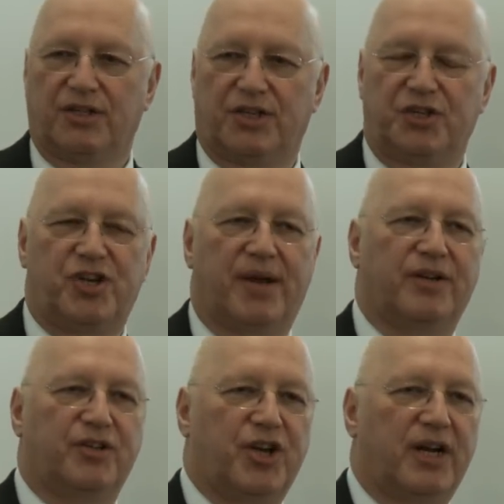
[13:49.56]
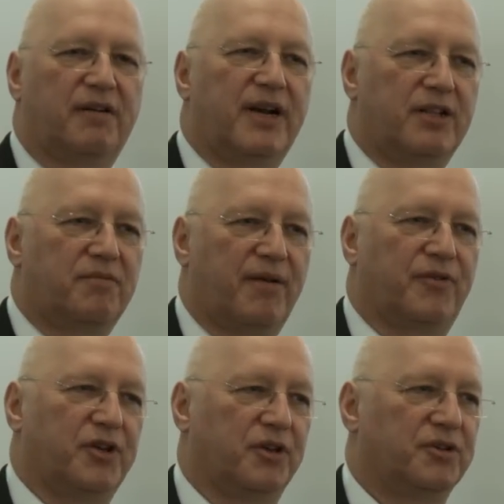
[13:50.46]
to generate the
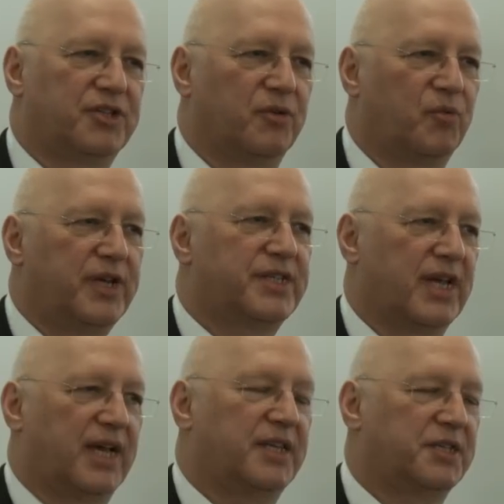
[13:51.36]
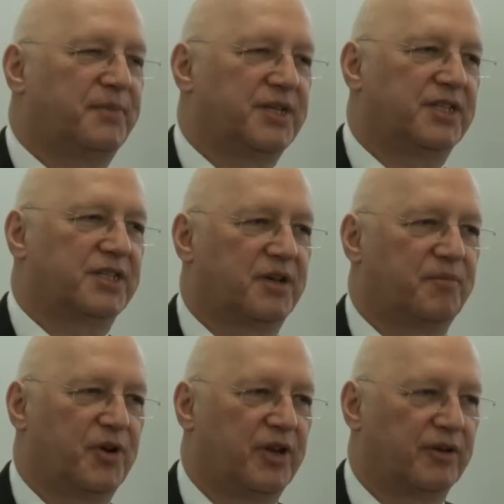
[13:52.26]
revenues that we say this business can
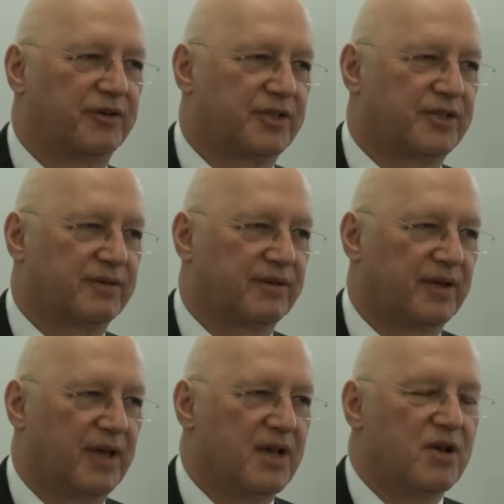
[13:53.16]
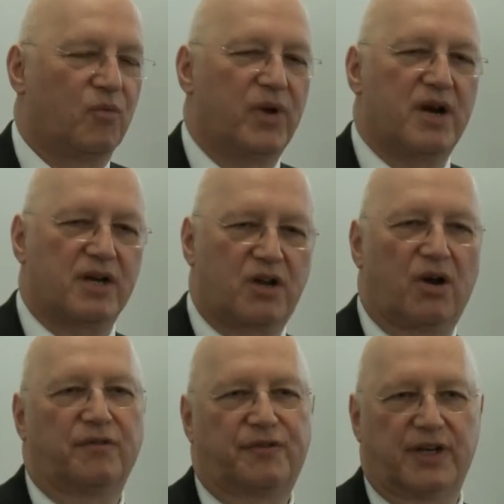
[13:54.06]
produce. We are
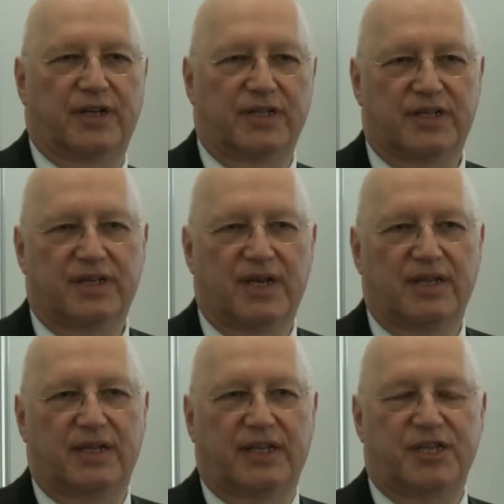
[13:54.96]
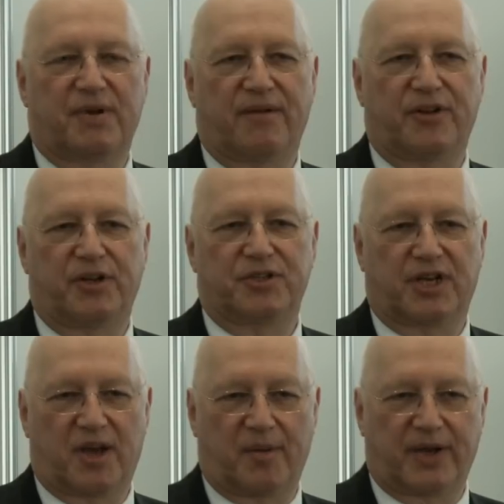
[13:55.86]
confident that these revenues are
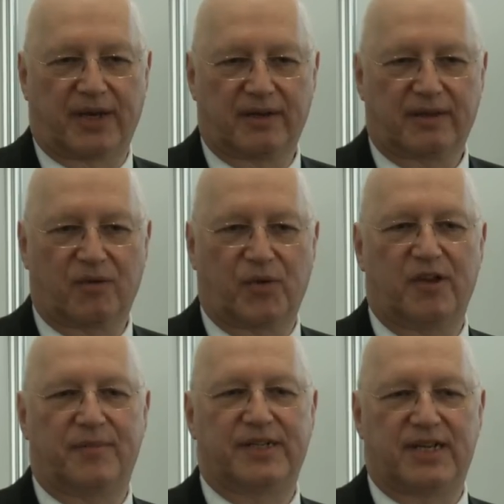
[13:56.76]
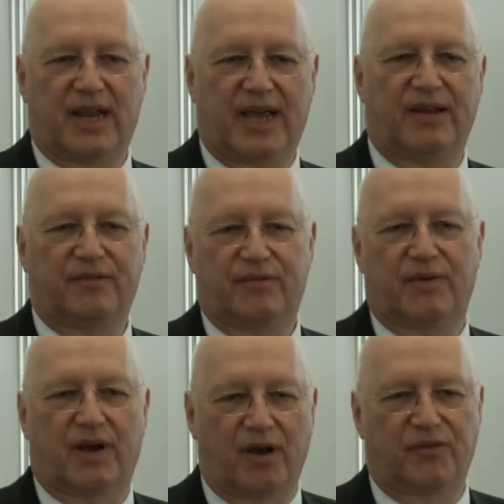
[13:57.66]
coming. We have been delayed
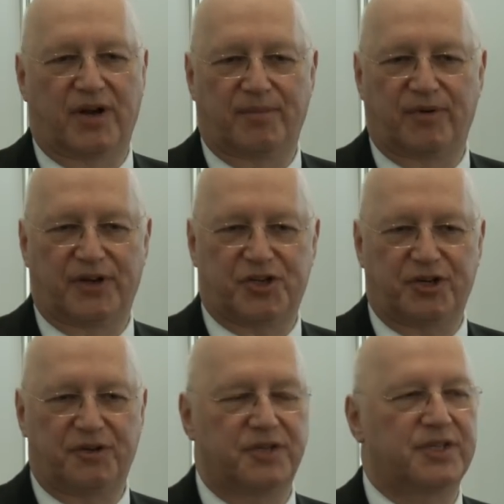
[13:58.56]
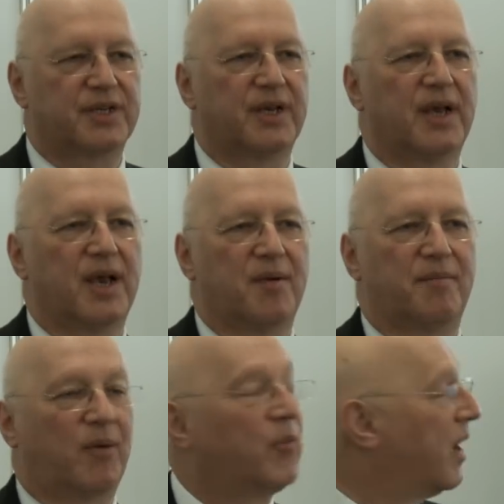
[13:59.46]
over a number of issues,
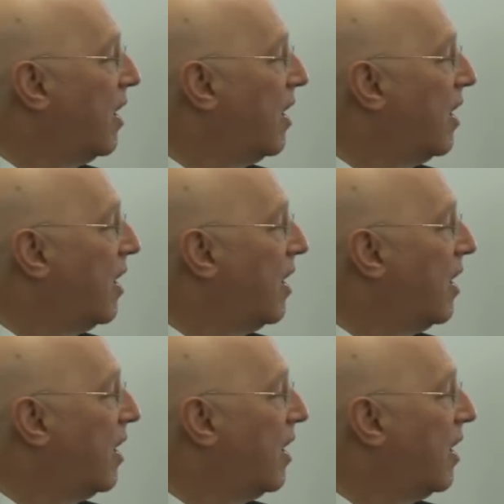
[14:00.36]
but we